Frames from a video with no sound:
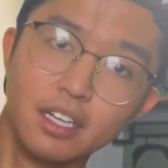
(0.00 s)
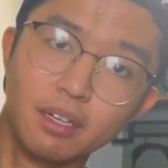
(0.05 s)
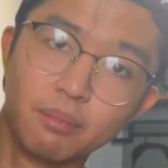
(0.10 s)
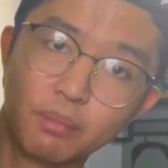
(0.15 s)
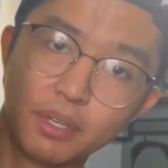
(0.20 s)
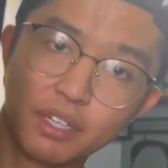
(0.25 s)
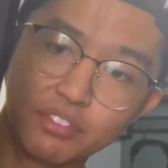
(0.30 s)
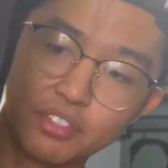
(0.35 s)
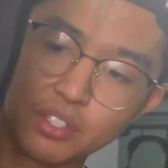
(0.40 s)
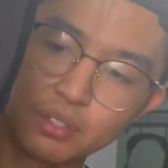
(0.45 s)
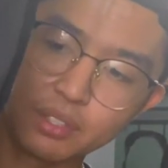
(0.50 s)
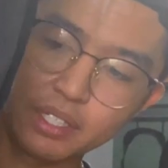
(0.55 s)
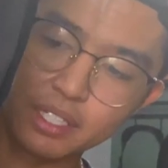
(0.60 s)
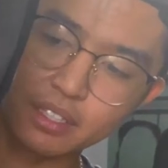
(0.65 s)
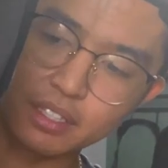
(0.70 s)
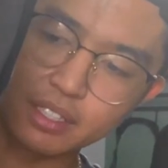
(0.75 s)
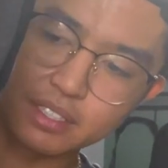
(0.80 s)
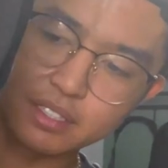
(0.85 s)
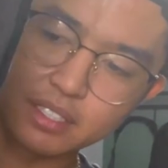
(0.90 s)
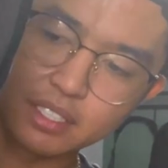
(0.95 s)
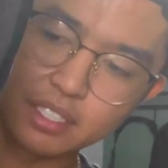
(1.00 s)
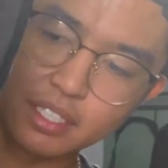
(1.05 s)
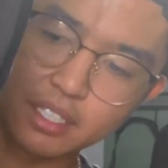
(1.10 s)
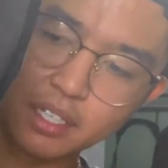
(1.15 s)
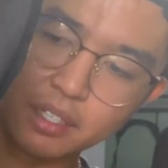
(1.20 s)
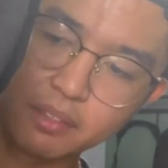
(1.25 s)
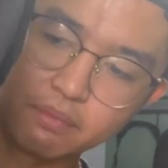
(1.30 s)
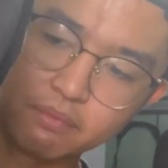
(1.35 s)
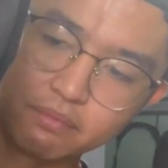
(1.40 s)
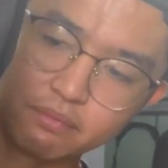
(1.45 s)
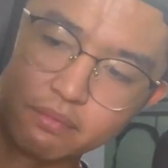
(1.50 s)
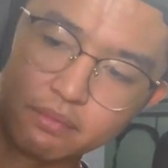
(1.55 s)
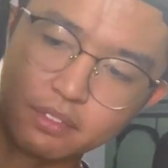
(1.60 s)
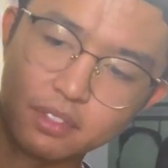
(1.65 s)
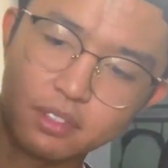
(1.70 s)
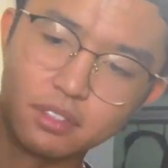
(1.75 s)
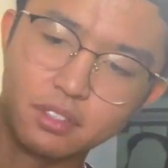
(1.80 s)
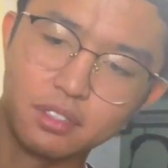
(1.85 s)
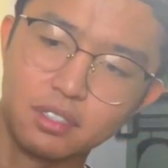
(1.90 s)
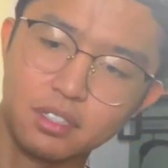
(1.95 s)
But if you go like this here,
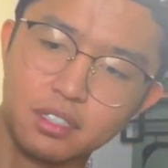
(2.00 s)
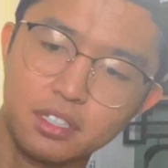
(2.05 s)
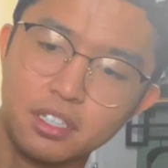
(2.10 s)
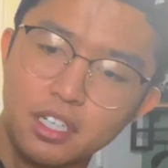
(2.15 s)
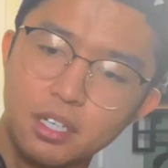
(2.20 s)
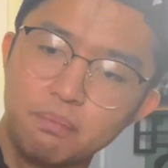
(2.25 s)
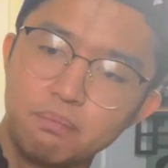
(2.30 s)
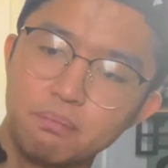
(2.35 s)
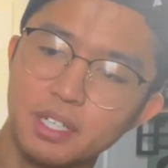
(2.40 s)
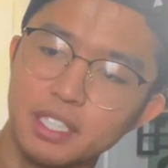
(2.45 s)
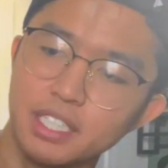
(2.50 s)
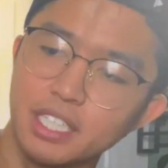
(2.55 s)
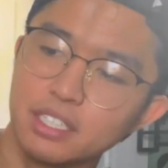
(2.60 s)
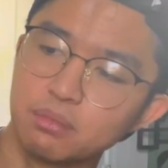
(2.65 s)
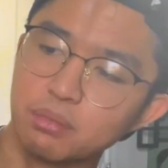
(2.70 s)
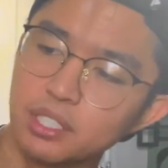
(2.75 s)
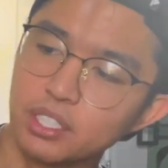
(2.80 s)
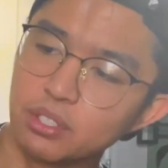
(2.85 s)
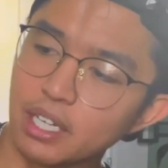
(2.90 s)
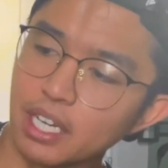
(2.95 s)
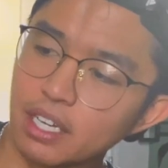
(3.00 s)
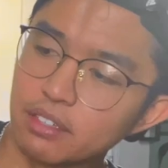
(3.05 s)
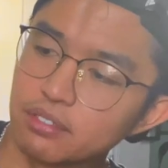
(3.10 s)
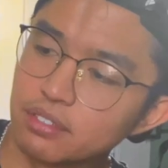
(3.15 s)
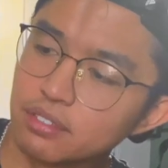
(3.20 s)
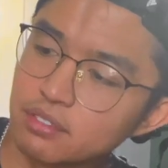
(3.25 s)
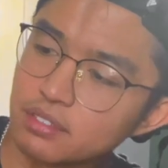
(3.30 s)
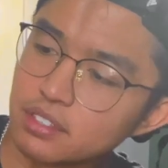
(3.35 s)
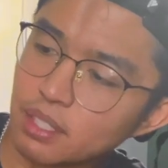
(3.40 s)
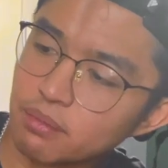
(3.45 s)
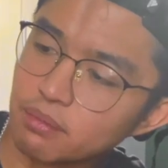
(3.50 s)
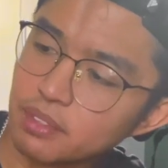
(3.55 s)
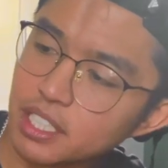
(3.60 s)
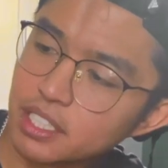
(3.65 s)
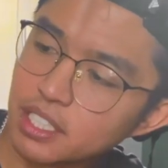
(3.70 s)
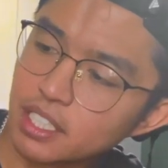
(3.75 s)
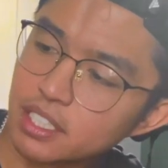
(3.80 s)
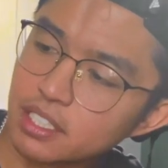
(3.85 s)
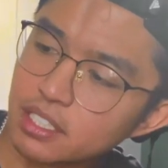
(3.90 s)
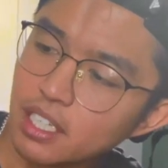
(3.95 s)
oh, I guess we do have some
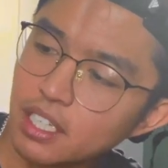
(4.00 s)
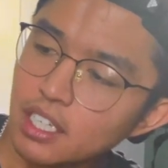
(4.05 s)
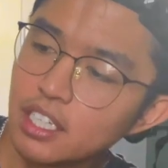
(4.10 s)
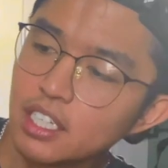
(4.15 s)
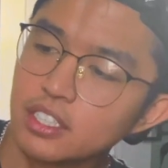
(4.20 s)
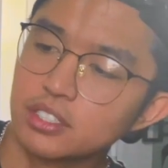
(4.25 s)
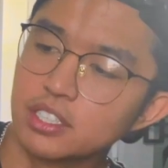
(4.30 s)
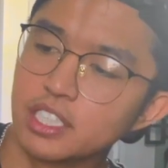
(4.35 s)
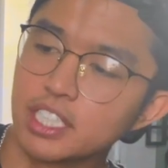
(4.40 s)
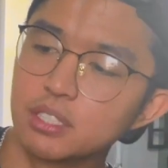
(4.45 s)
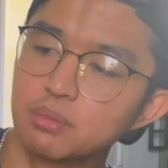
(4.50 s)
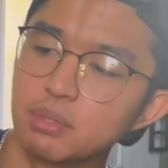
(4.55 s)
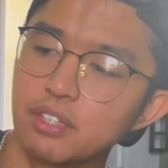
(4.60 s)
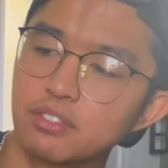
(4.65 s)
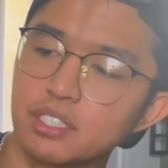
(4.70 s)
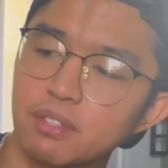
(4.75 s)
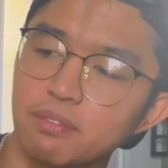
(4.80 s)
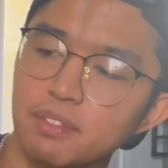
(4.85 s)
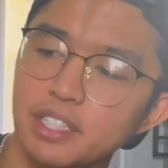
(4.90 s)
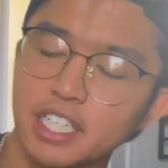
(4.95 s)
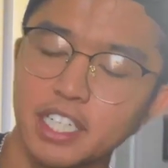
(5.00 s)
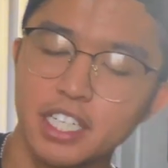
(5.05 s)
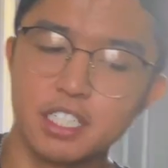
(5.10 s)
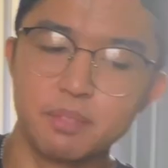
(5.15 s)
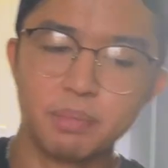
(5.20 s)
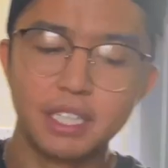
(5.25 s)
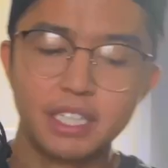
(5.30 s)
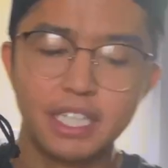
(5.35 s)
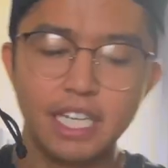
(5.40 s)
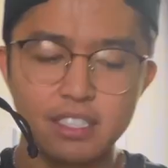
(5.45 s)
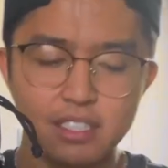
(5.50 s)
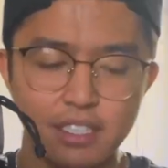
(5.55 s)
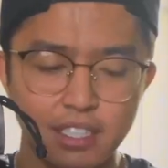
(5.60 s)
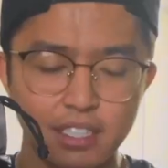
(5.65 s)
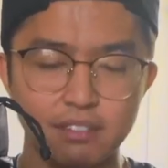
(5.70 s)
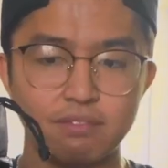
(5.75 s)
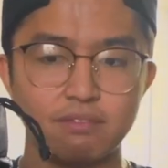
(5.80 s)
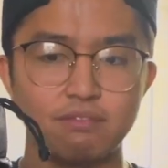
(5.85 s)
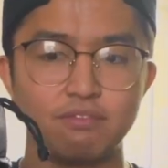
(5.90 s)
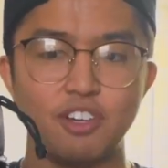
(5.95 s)
leakage. So I guess we have some leakage, but that's in
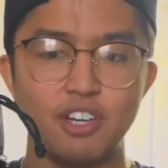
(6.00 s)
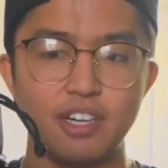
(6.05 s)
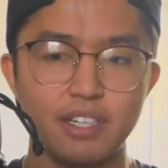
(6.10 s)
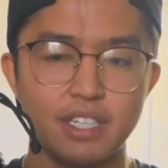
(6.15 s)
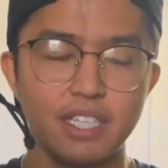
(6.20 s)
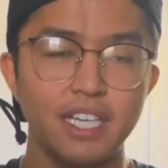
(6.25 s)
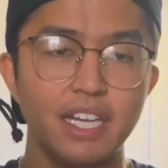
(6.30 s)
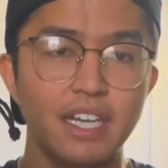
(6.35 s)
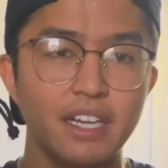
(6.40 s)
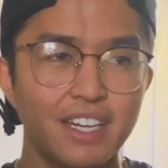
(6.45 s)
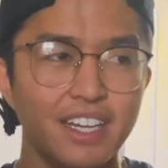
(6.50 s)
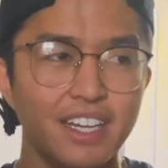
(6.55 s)
a very